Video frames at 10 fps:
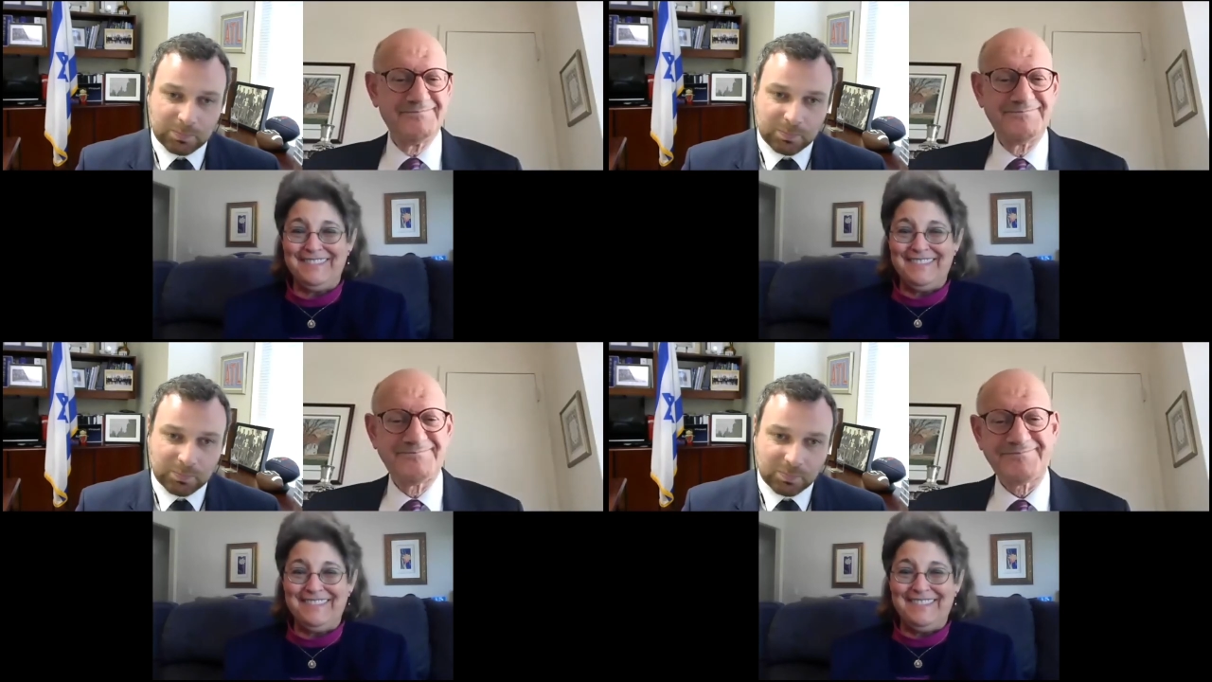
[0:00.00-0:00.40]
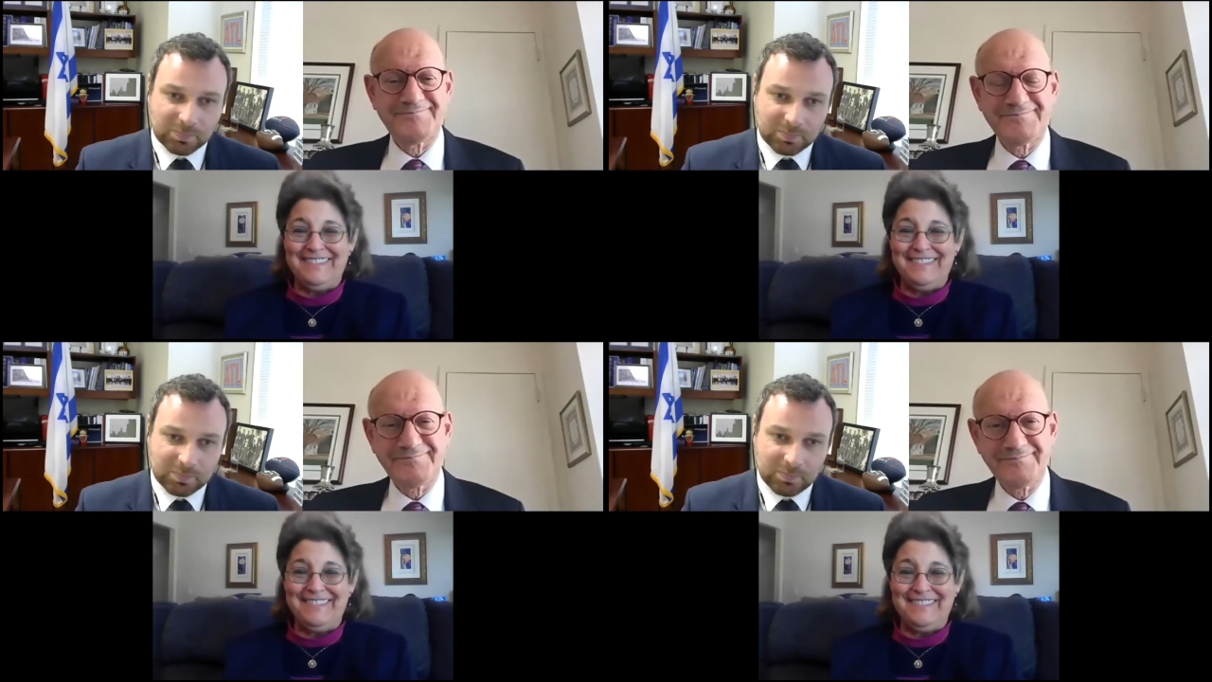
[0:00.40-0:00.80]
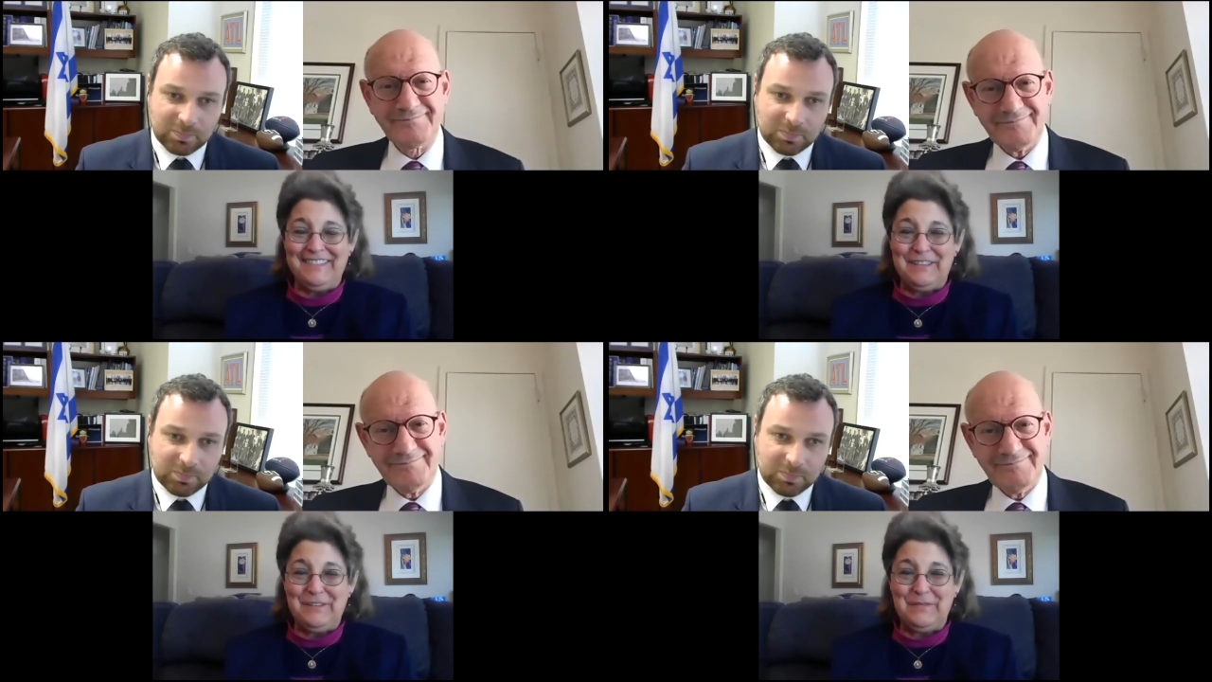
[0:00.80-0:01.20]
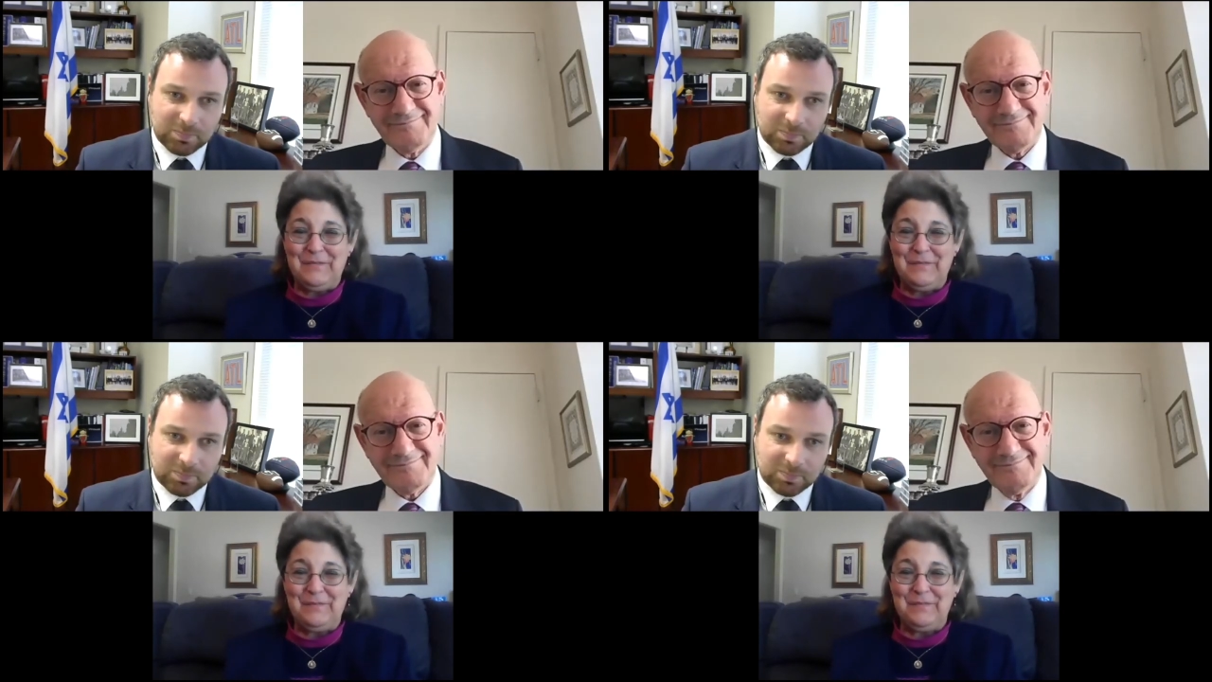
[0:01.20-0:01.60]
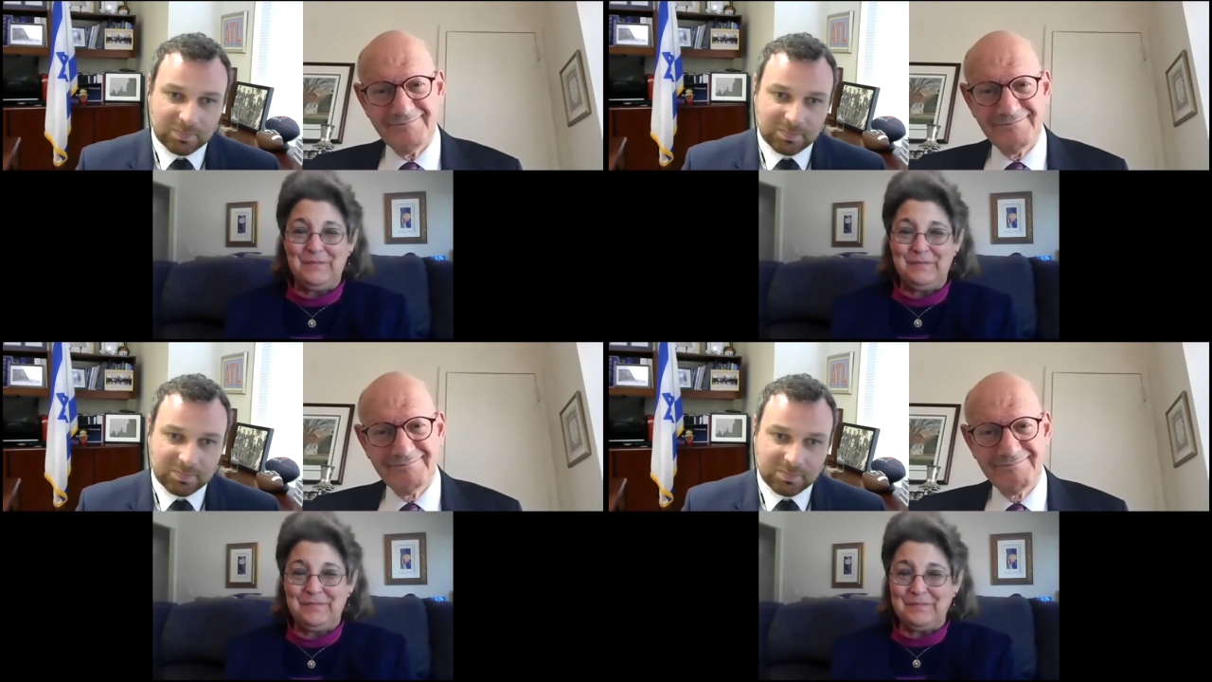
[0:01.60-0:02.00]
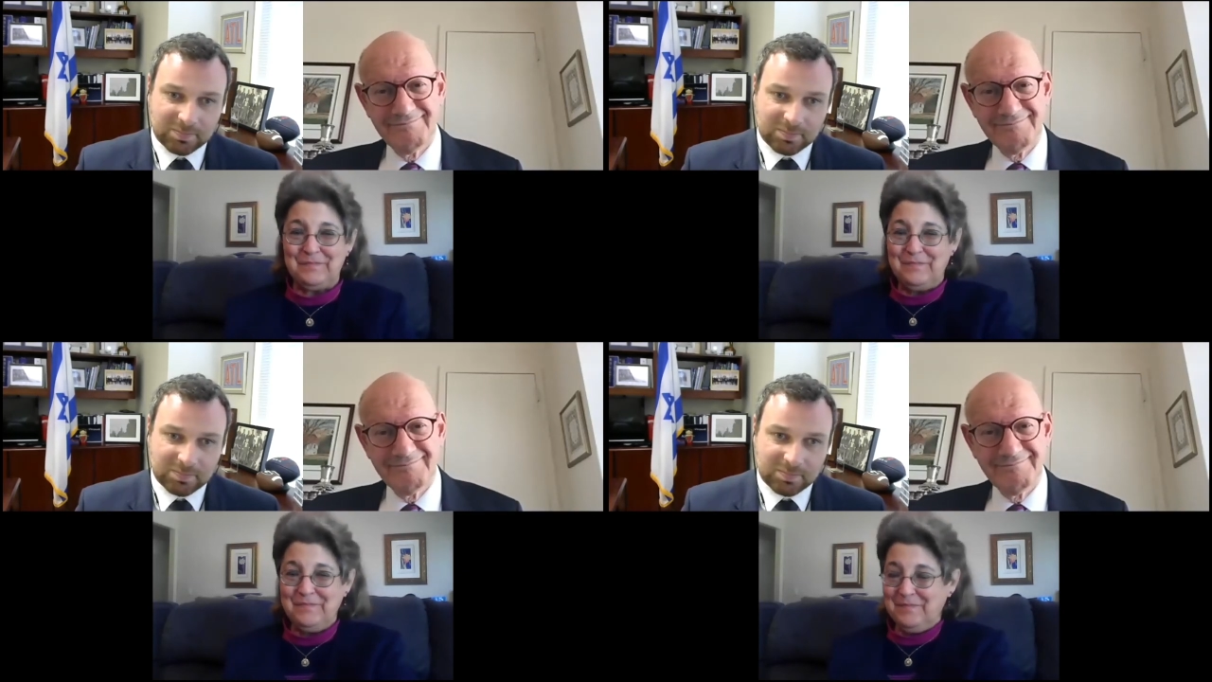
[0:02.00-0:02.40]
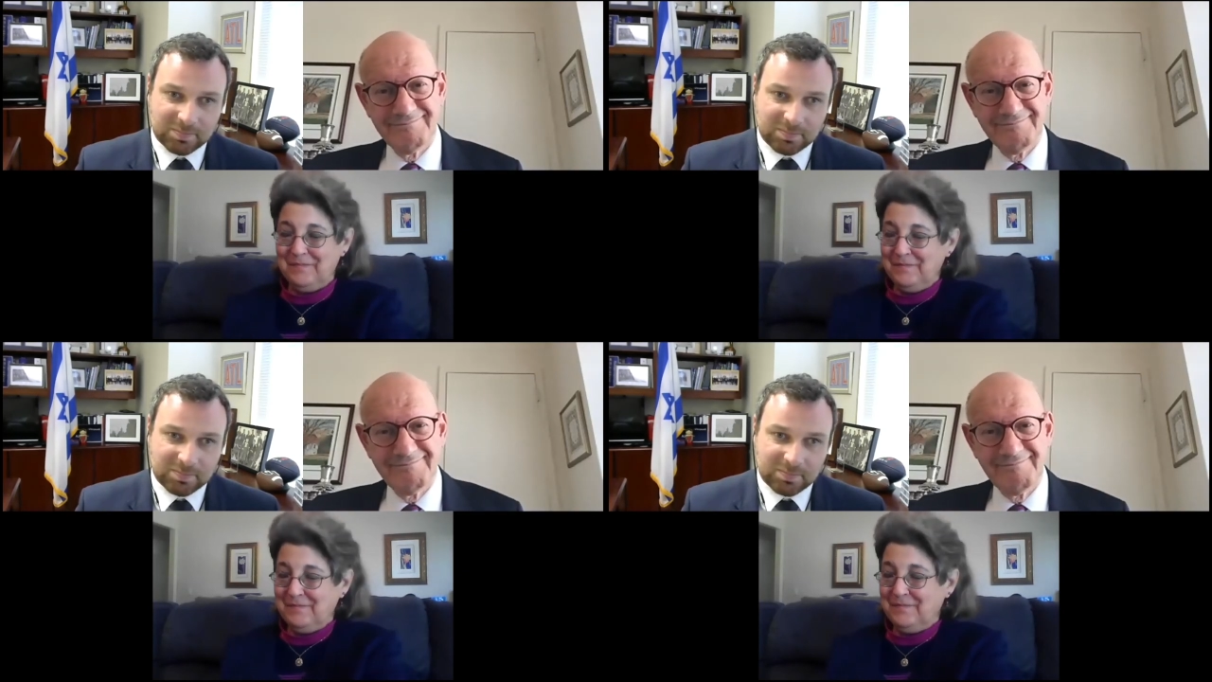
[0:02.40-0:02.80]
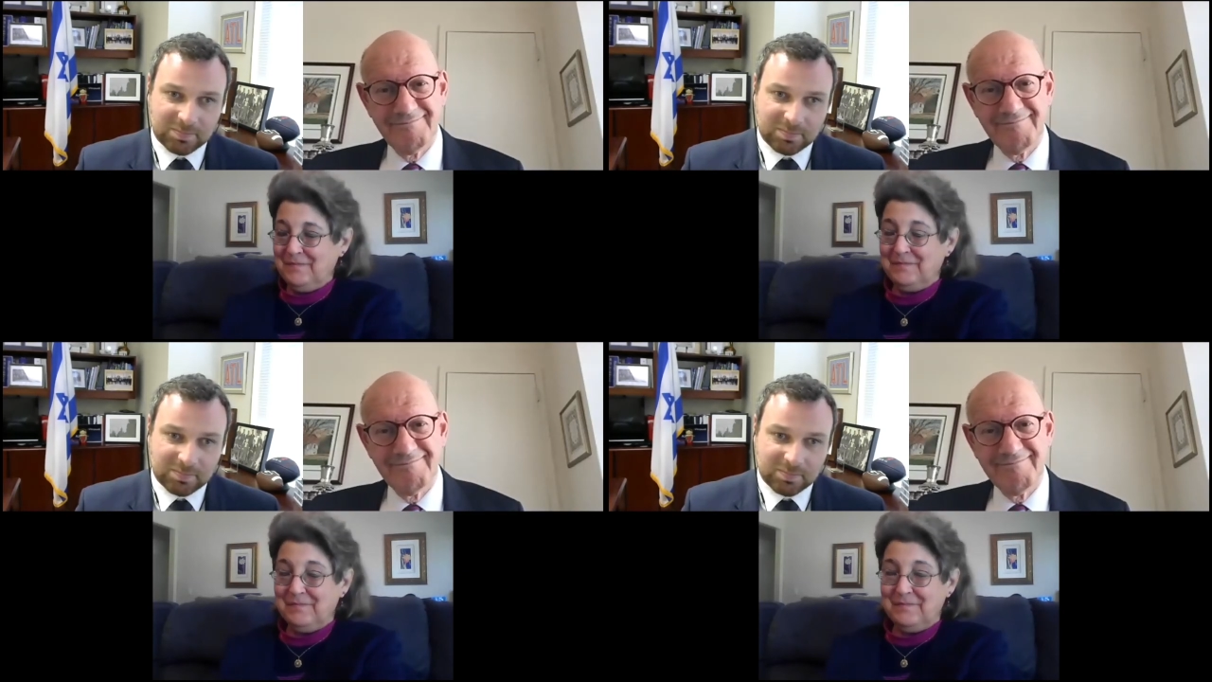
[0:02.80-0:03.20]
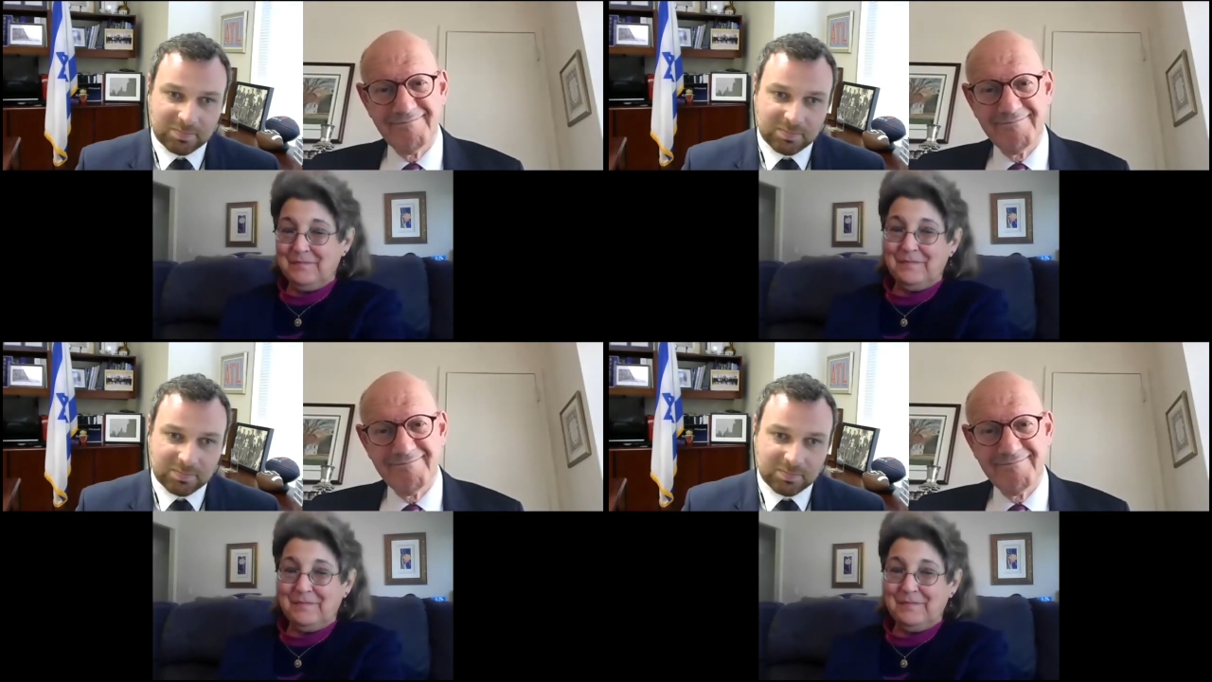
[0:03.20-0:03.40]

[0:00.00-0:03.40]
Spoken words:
No one is speaking in this clip.